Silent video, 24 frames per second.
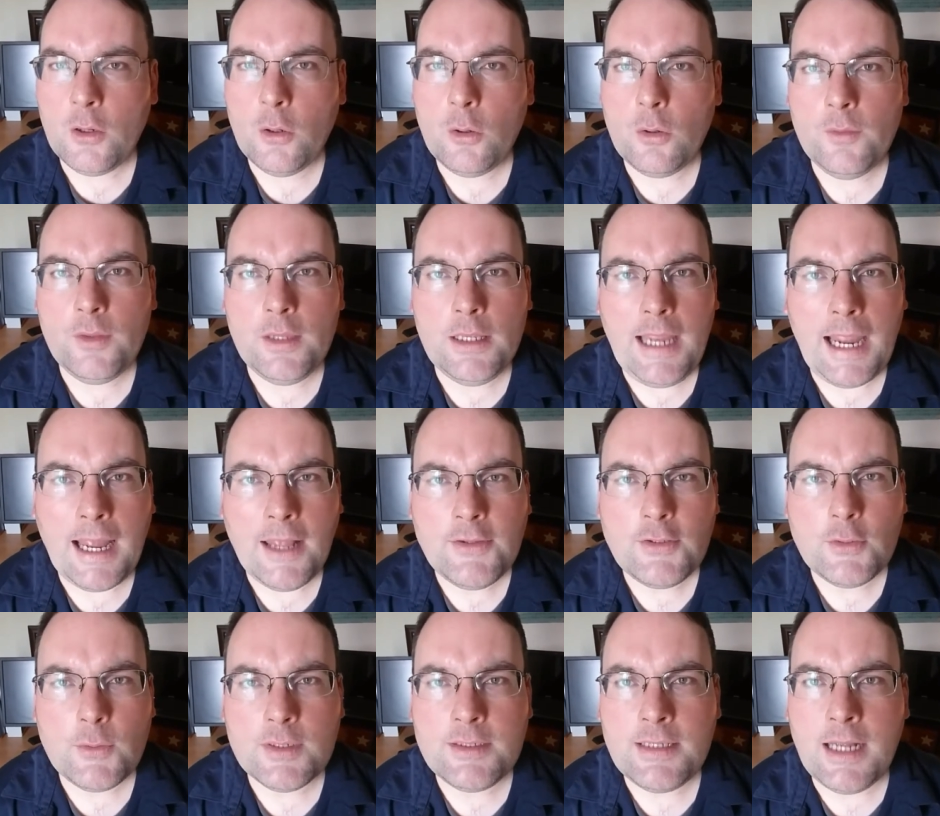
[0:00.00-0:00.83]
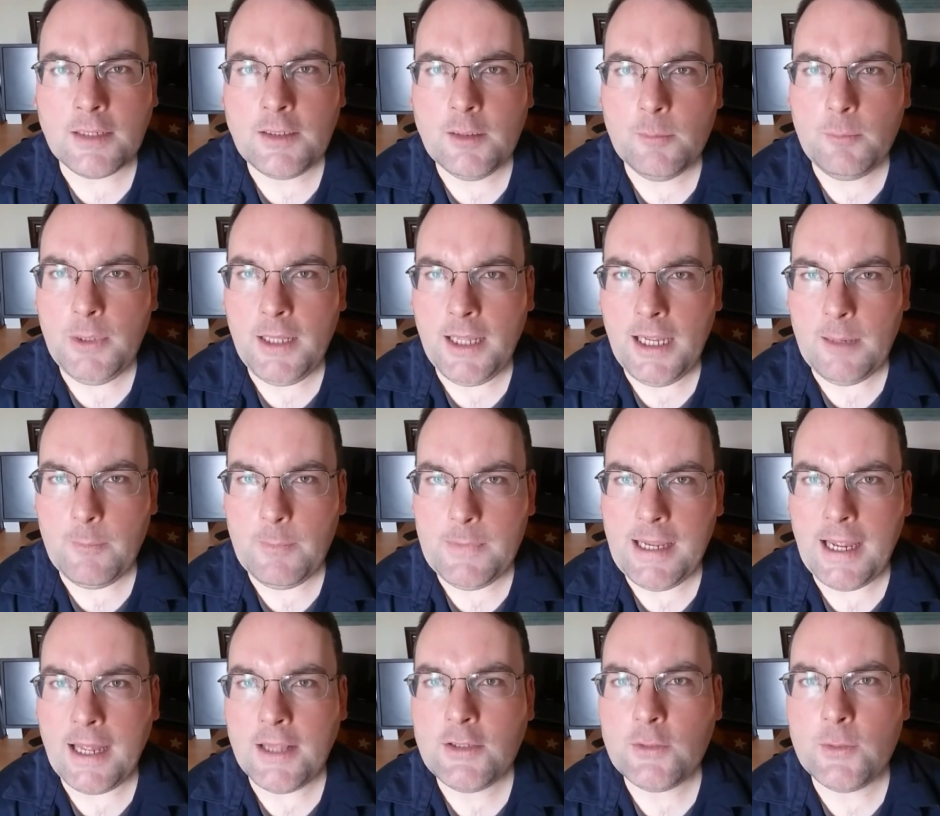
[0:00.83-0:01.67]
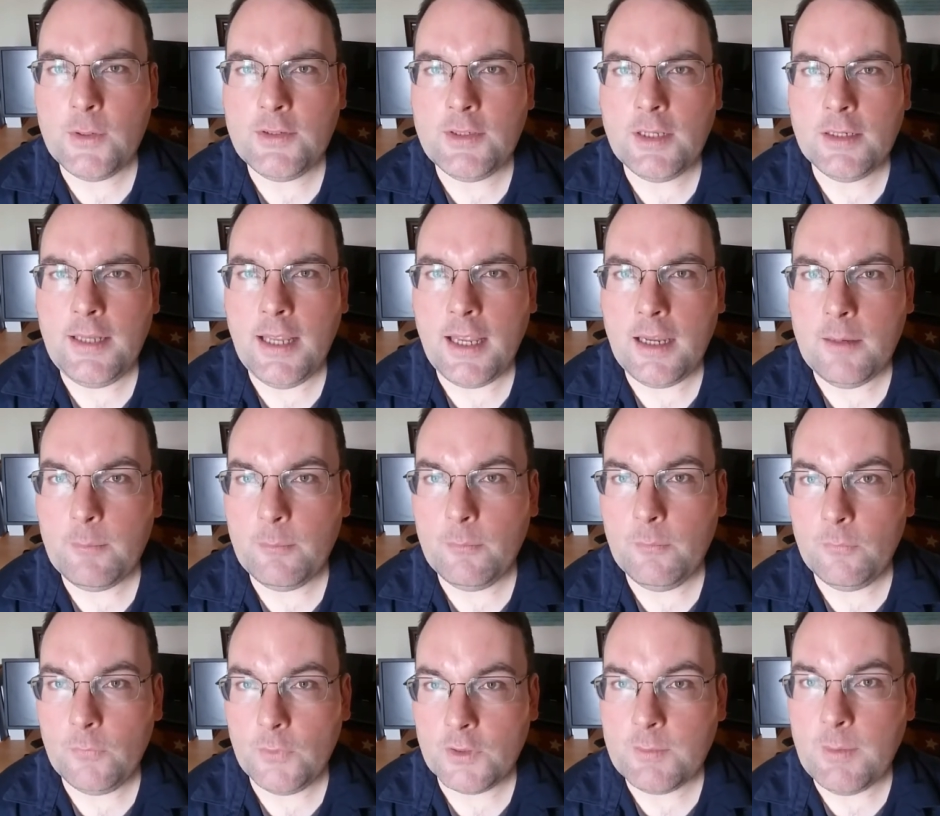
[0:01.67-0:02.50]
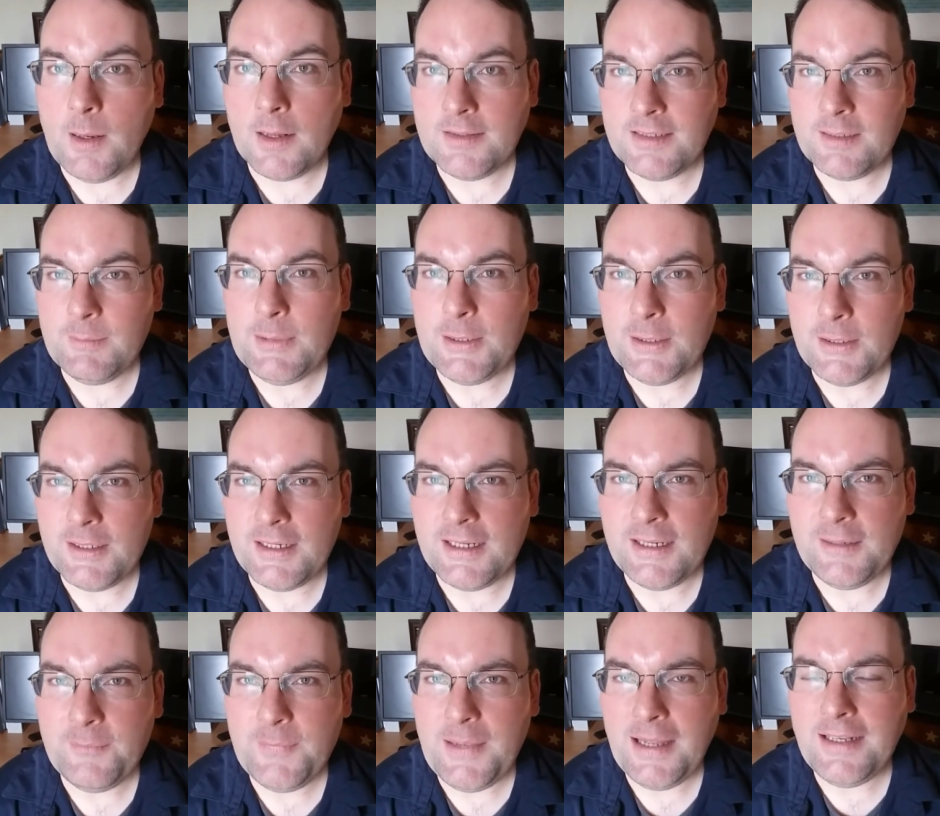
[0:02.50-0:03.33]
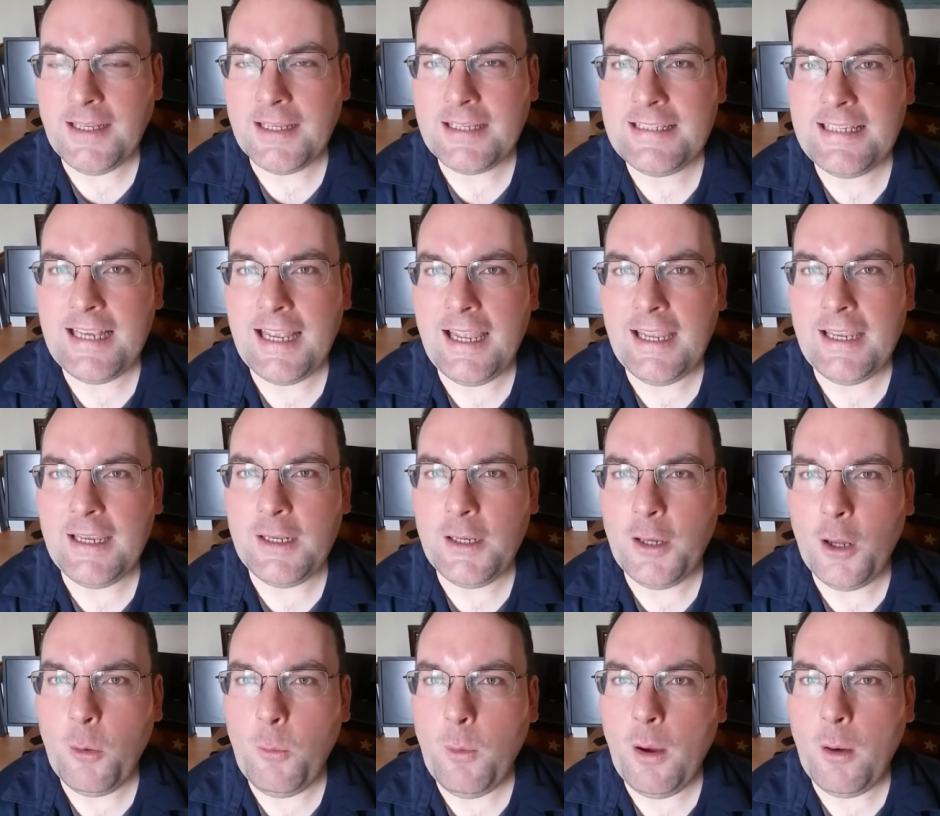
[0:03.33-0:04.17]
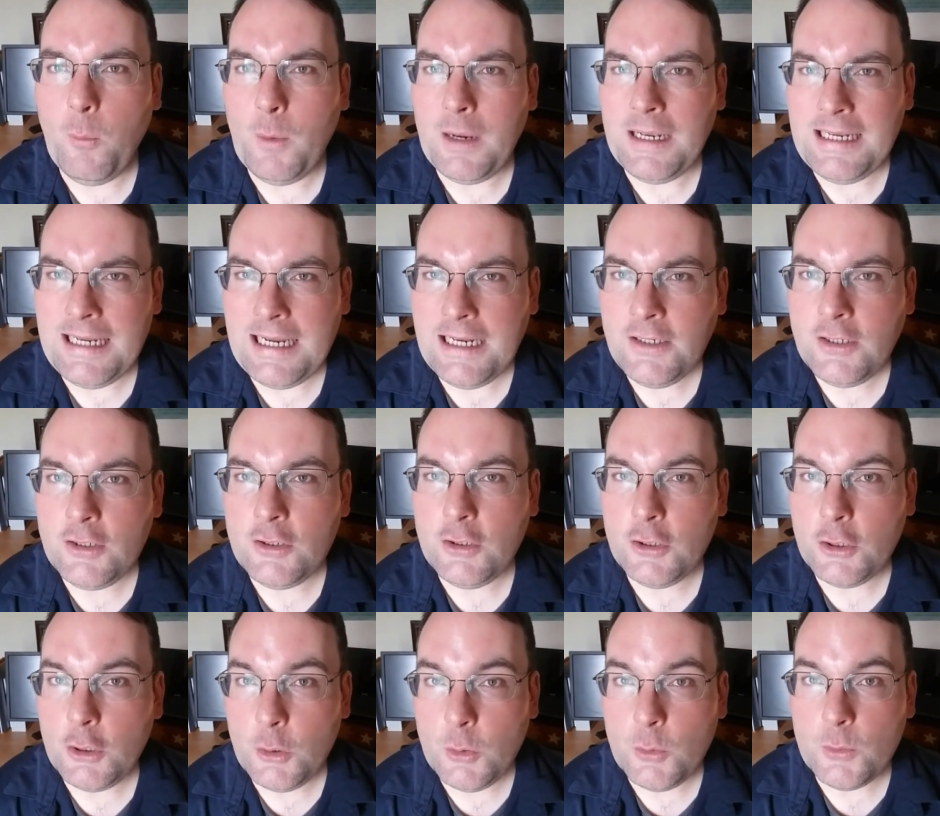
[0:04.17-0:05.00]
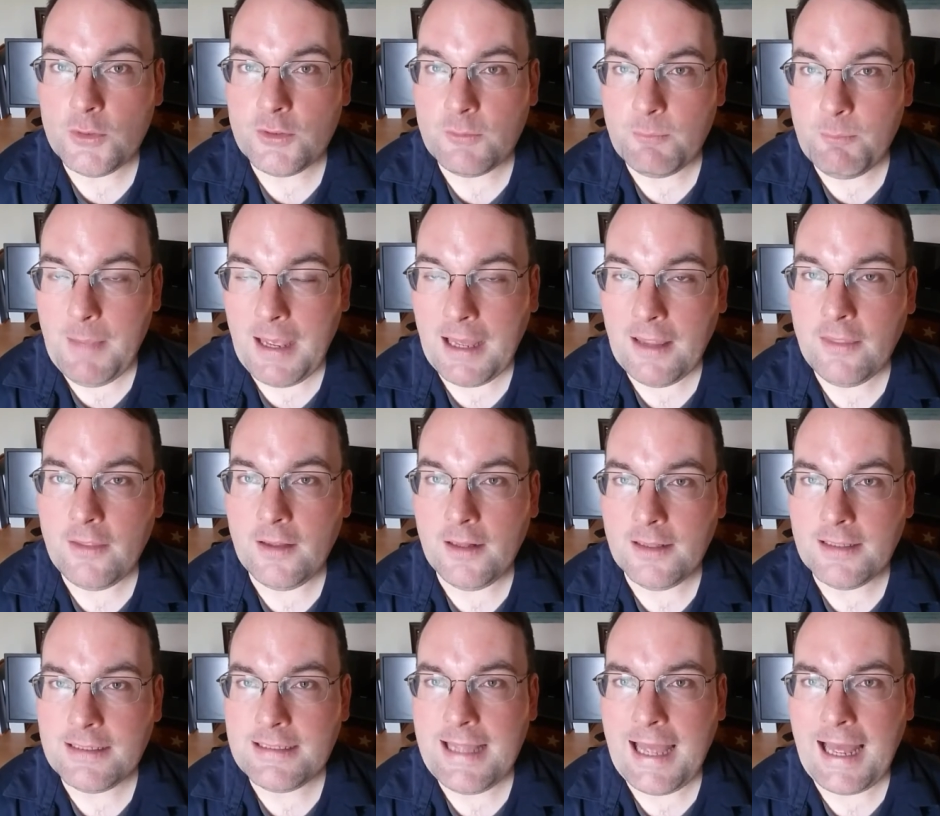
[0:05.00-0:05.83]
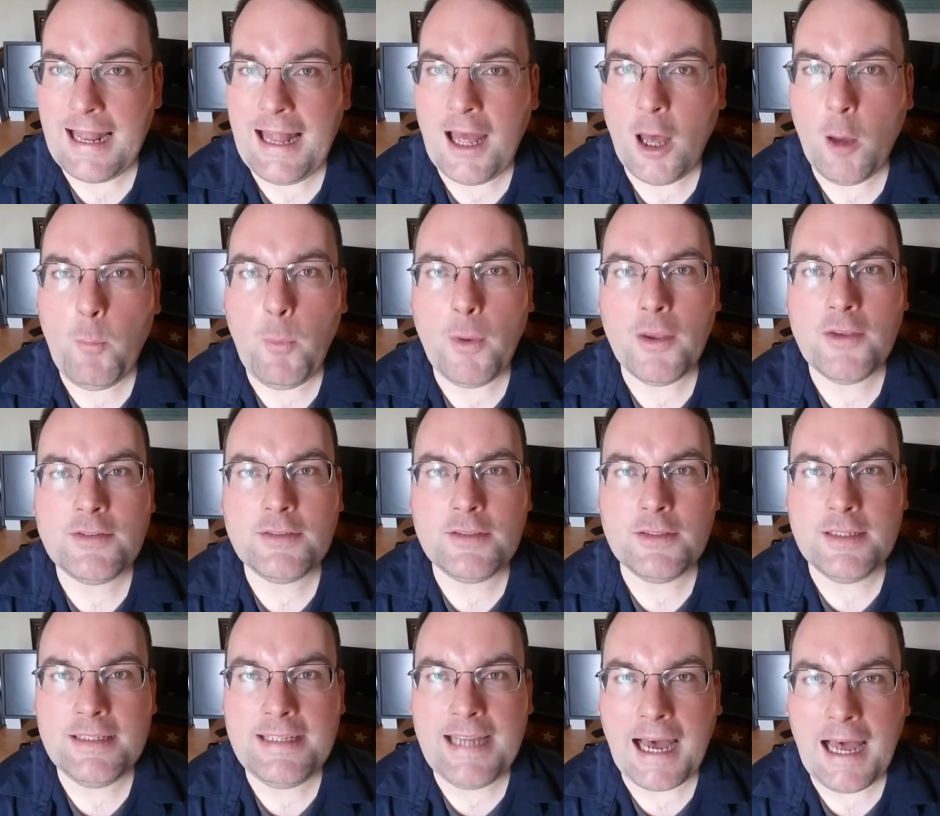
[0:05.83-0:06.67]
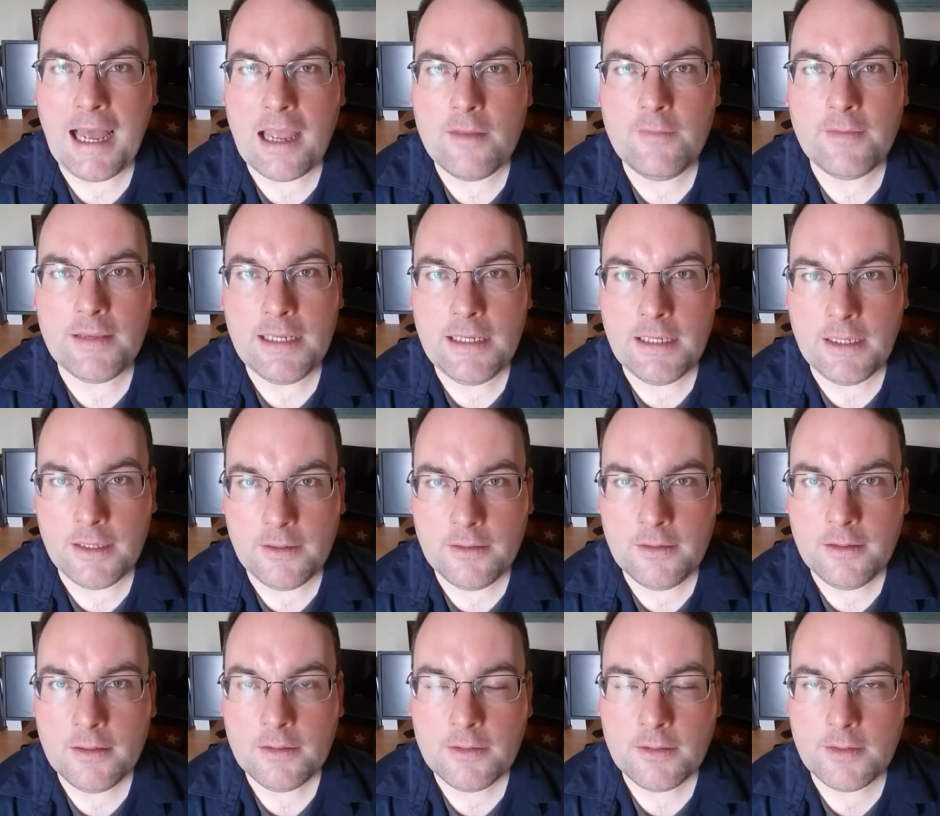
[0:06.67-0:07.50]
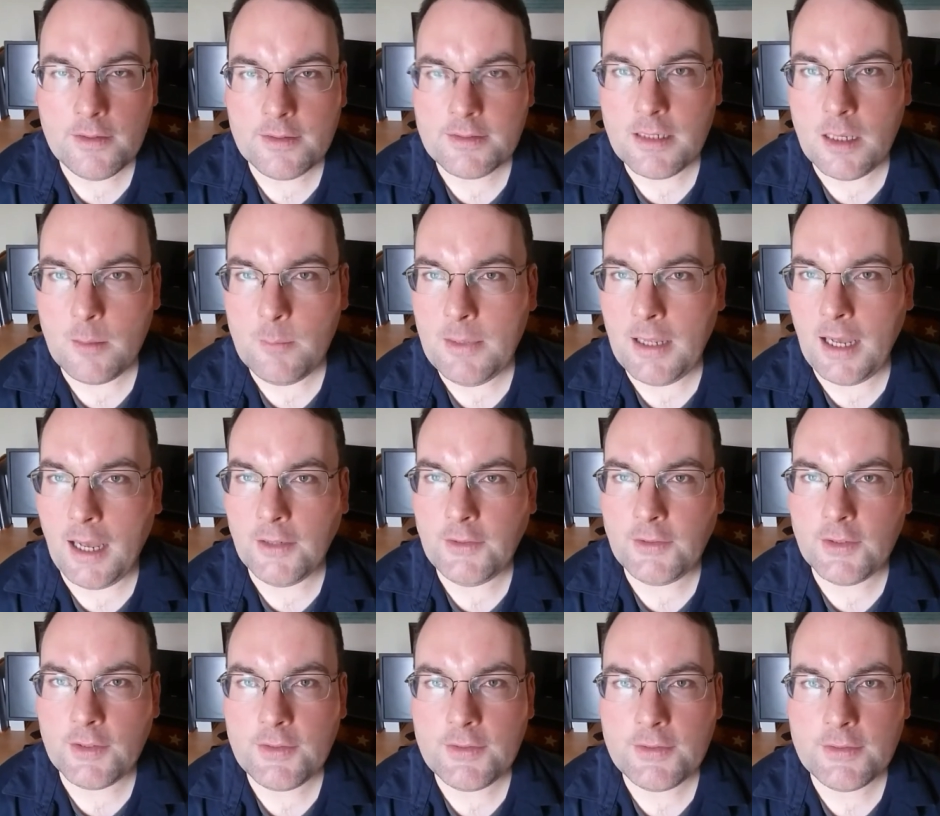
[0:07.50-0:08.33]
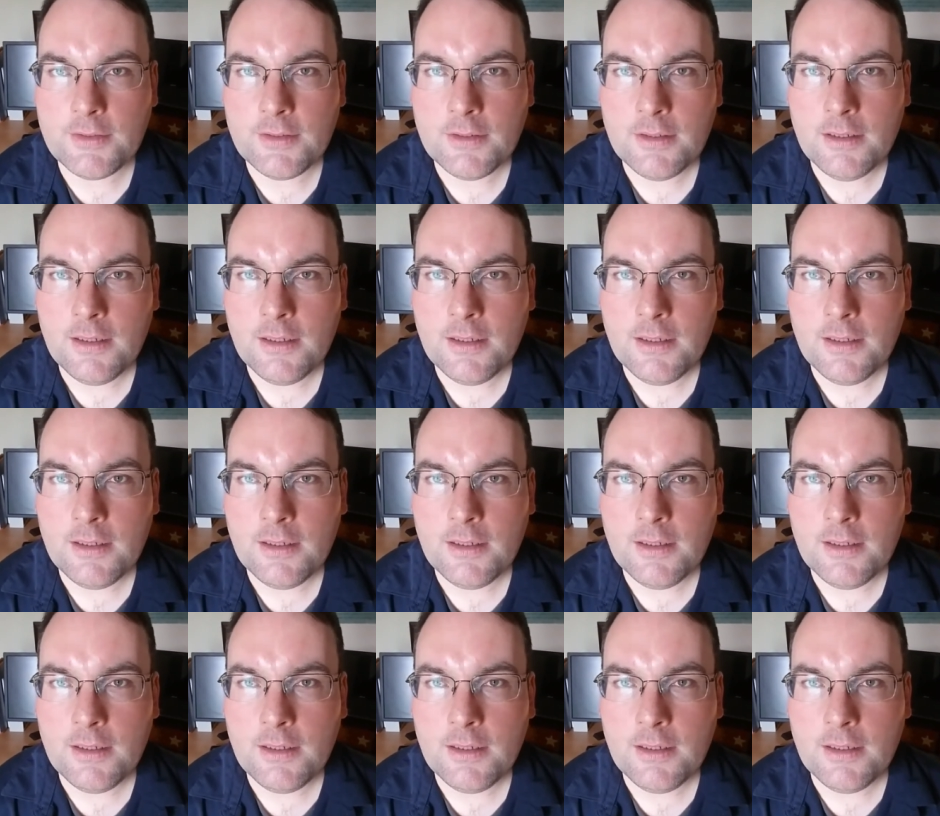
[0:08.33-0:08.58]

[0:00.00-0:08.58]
The answer is not to blame. The answer is to take responsibility and to say, you know what, we need to use methods that help us to dive in to the subconscious